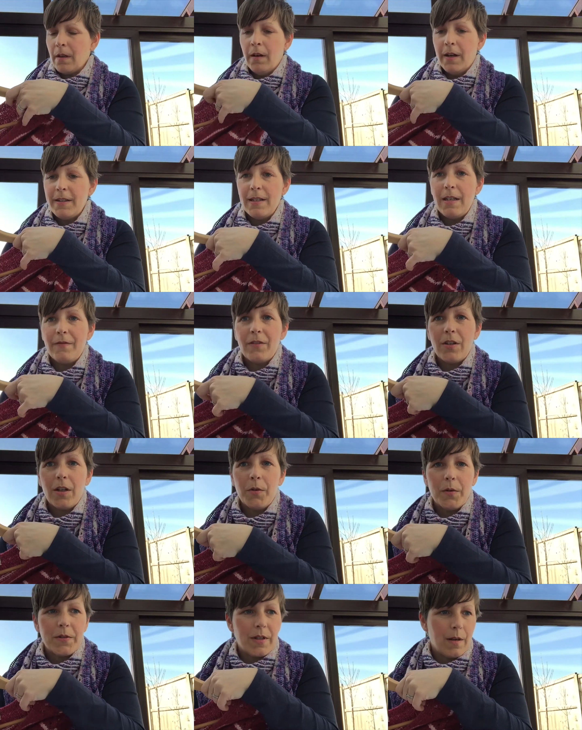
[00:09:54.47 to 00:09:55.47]
I didn't even know
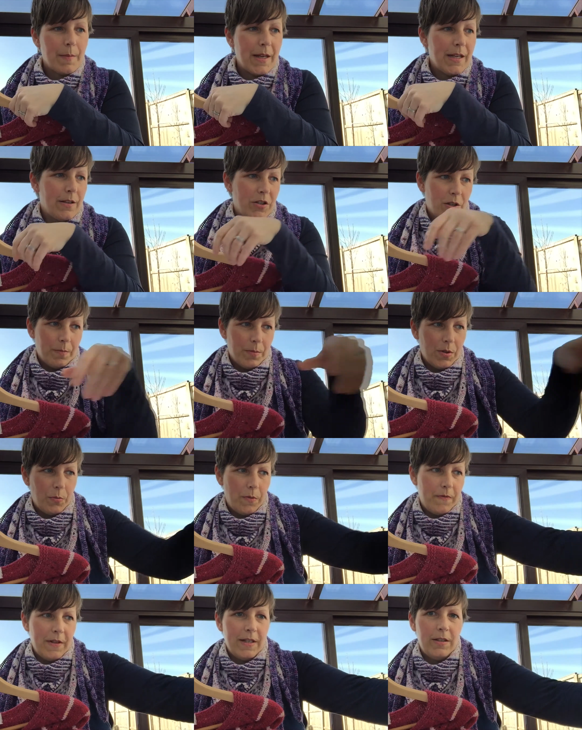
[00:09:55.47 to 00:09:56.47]
I was going to make a jumper
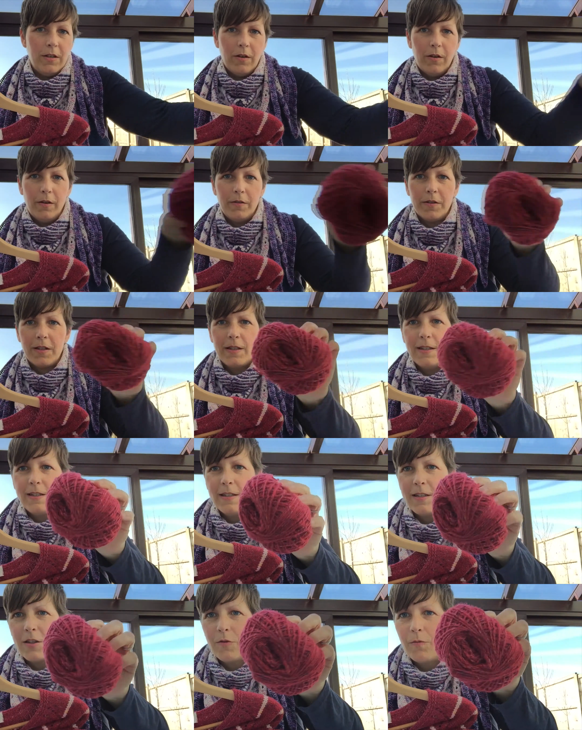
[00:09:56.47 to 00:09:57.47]
with this yarn. So this
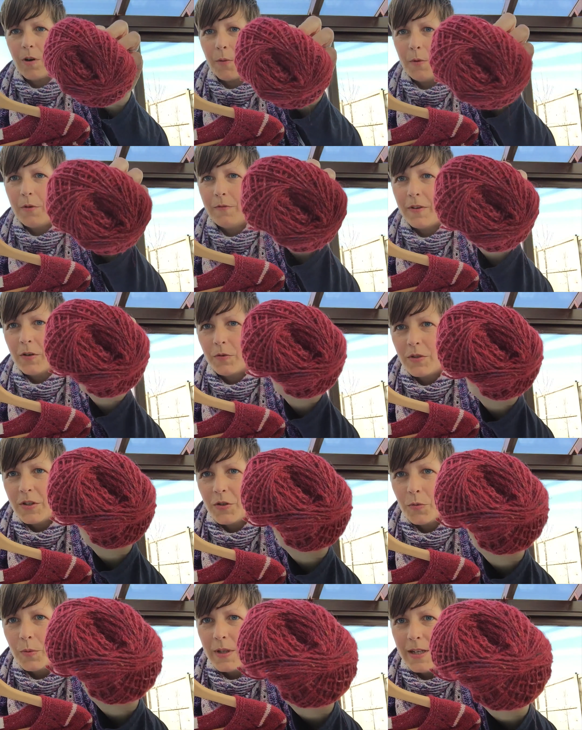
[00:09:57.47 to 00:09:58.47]
is the Rowan felted
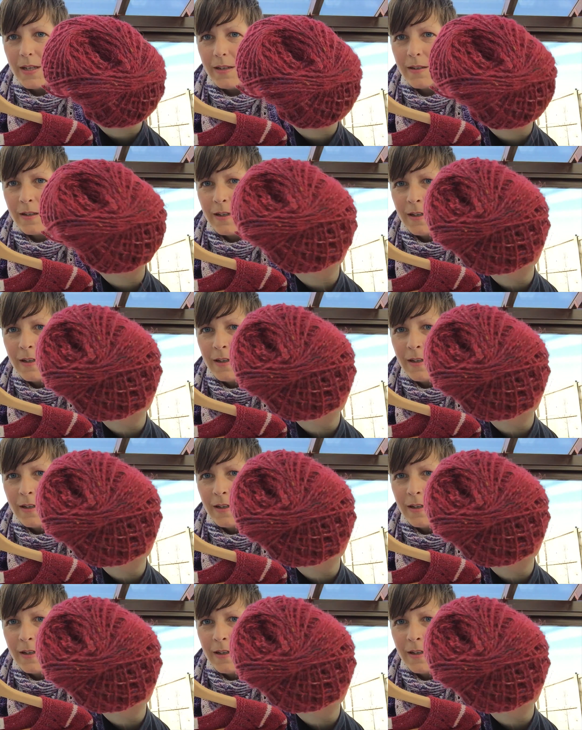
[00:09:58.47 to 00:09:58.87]
tweed,